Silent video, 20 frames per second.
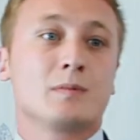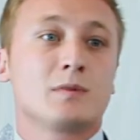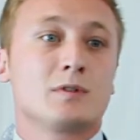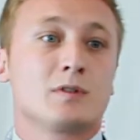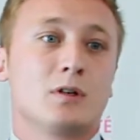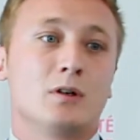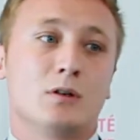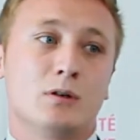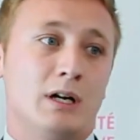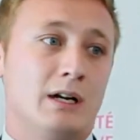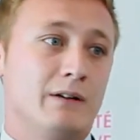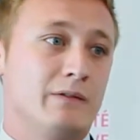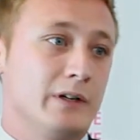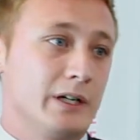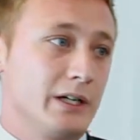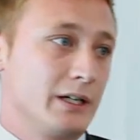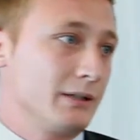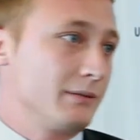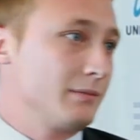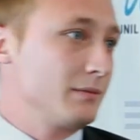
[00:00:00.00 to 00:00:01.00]
So
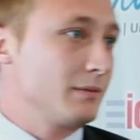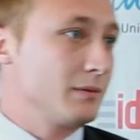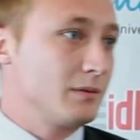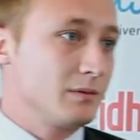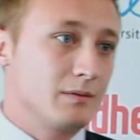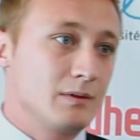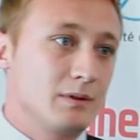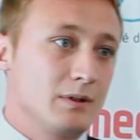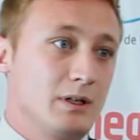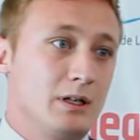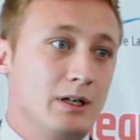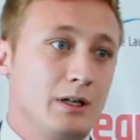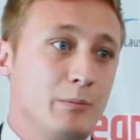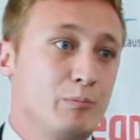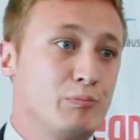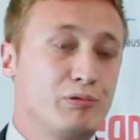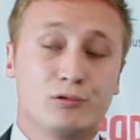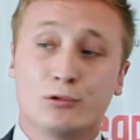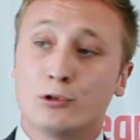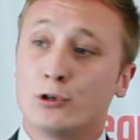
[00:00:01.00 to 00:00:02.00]
having a
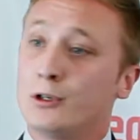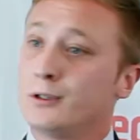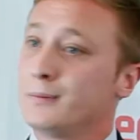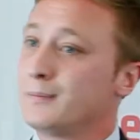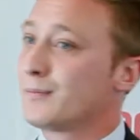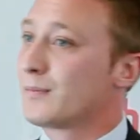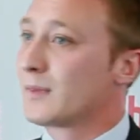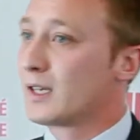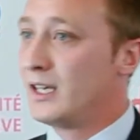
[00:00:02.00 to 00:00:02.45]
pool,